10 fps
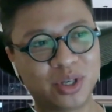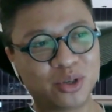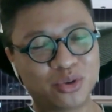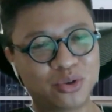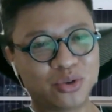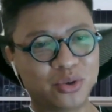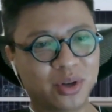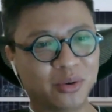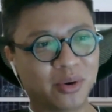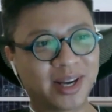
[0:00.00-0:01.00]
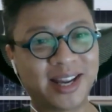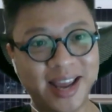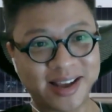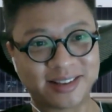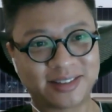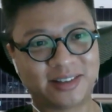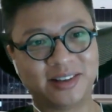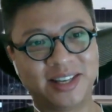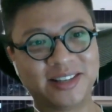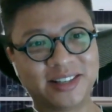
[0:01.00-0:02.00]
need to guess the
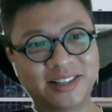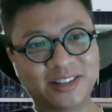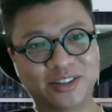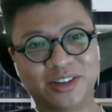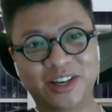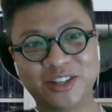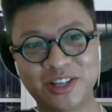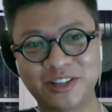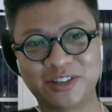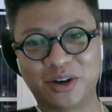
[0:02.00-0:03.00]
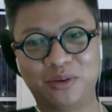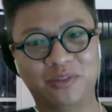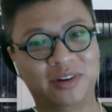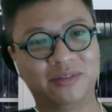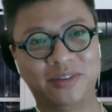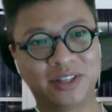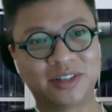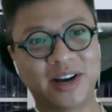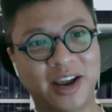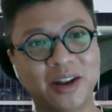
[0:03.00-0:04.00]
intent of the
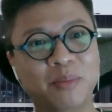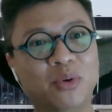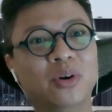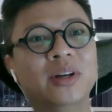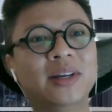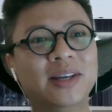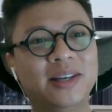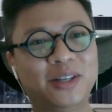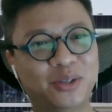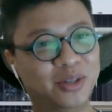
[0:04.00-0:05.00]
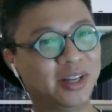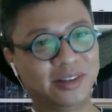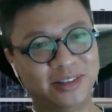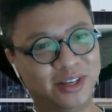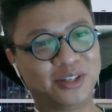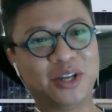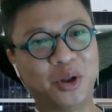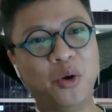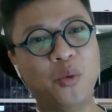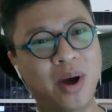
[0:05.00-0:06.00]
visitor anymore. So they
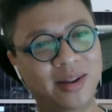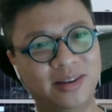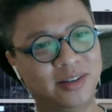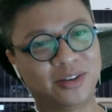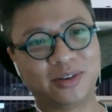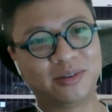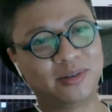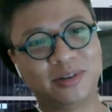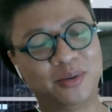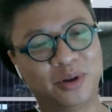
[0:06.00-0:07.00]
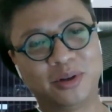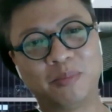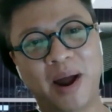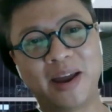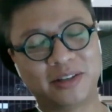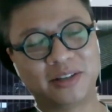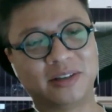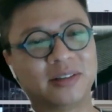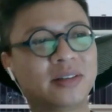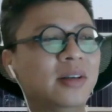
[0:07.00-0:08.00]
know what is the buy
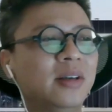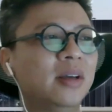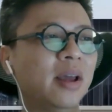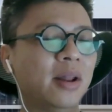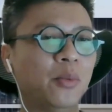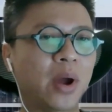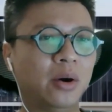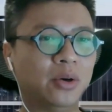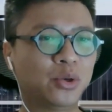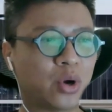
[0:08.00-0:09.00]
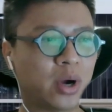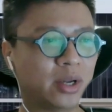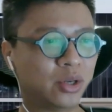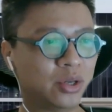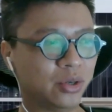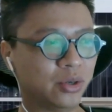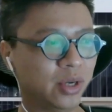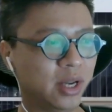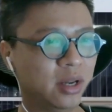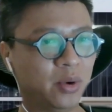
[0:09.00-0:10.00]
intent. And we are also trying to
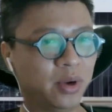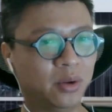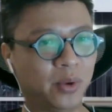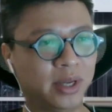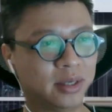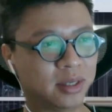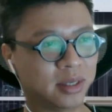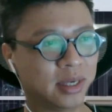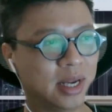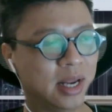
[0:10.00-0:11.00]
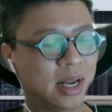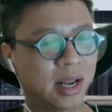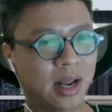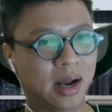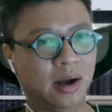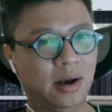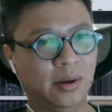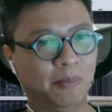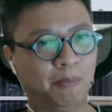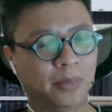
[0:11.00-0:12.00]
integrate with
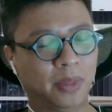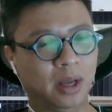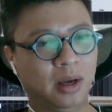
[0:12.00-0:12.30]
Meta